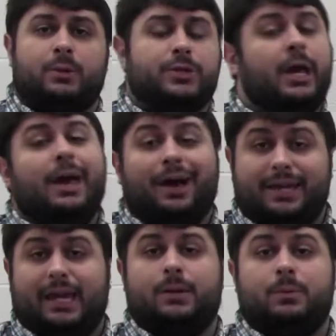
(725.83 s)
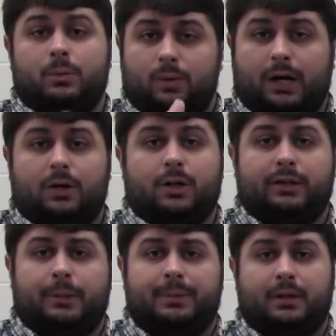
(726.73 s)
which again, I'll
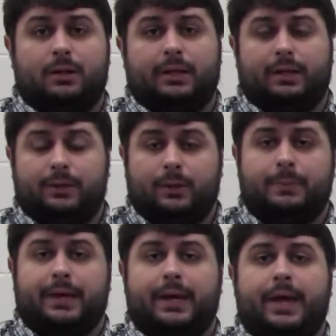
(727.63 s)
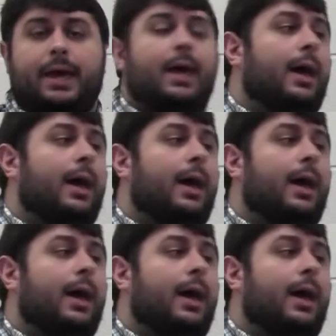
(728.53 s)
clear up in a little bit,